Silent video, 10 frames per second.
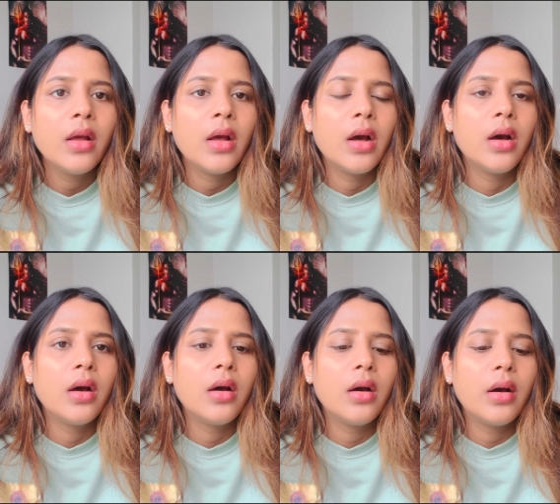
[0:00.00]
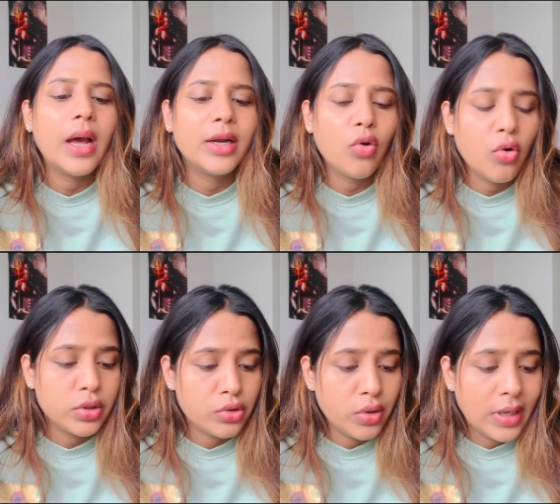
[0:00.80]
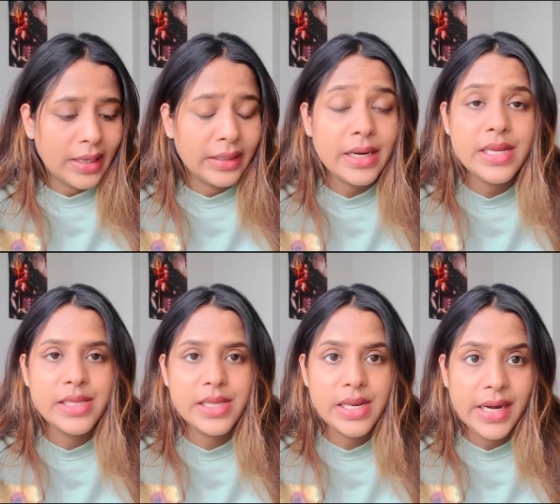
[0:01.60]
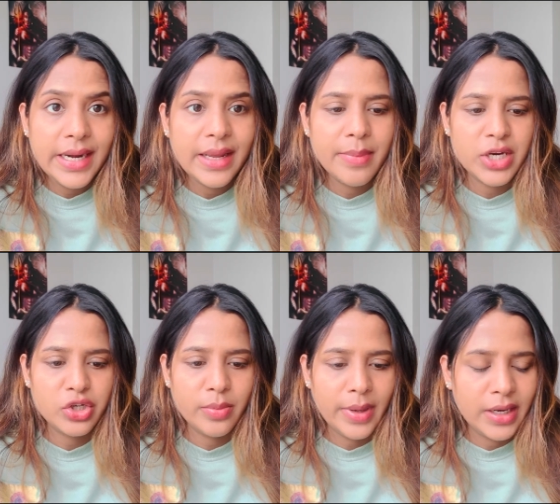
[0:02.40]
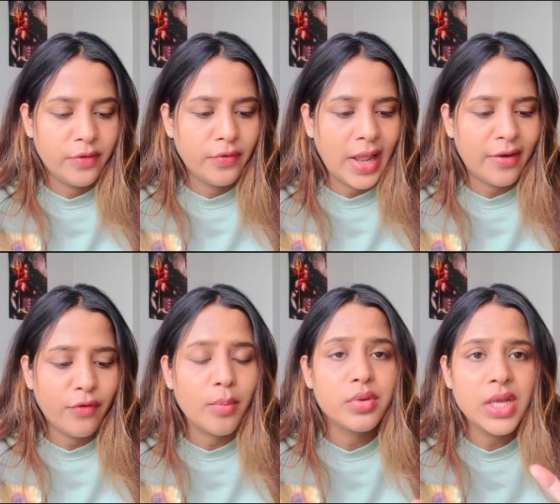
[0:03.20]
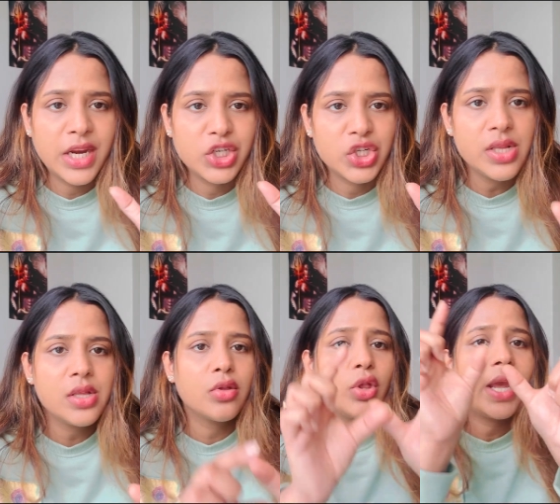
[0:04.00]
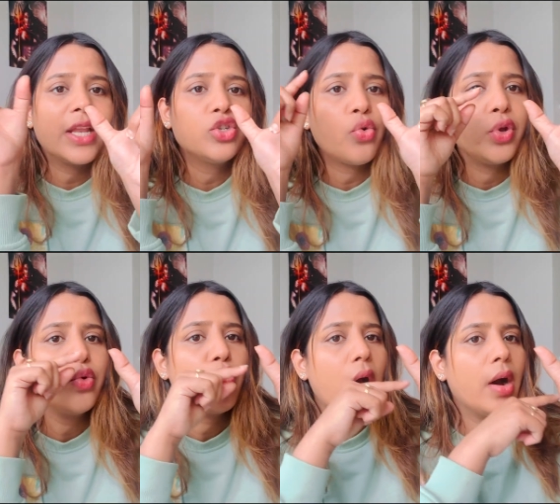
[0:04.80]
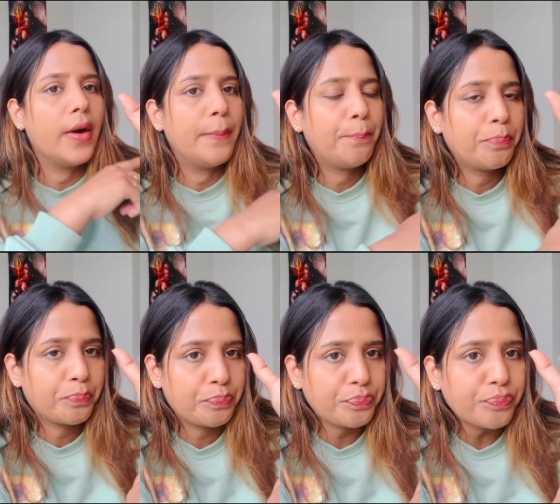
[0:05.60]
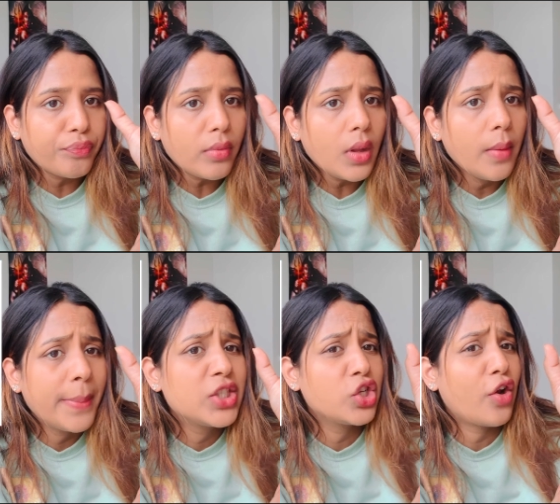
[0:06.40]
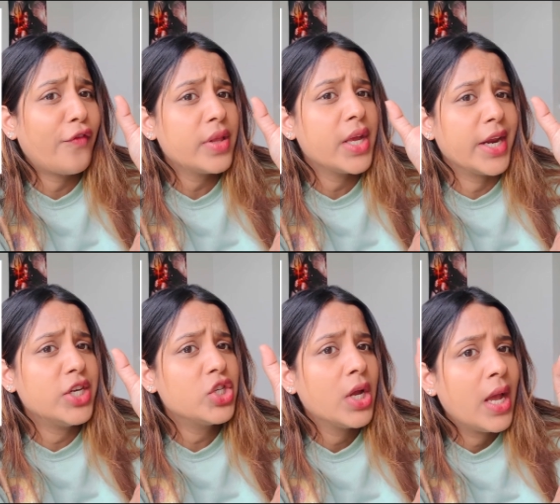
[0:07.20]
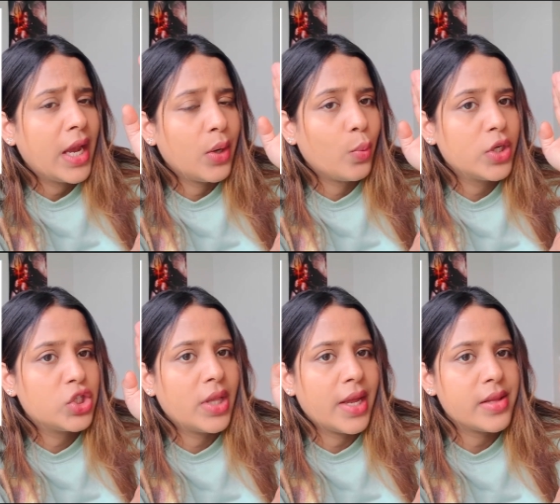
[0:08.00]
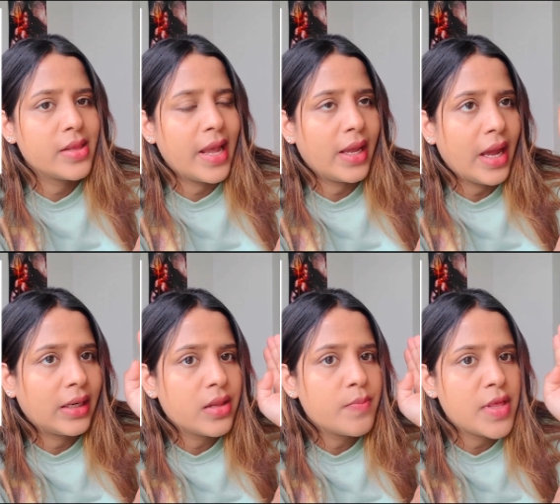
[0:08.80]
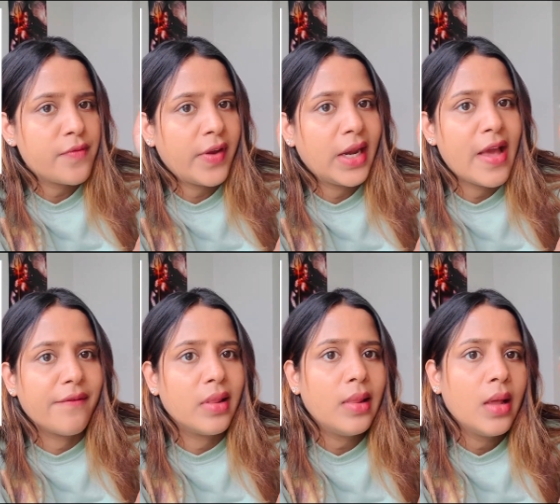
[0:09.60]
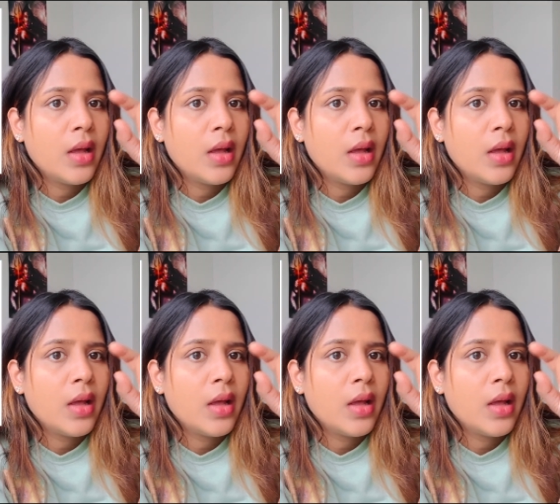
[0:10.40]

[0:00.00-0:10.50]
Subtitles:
And also you'll get the reading measurement like from syringes, so they can show you a picture of a syringe in which there is like at a specific level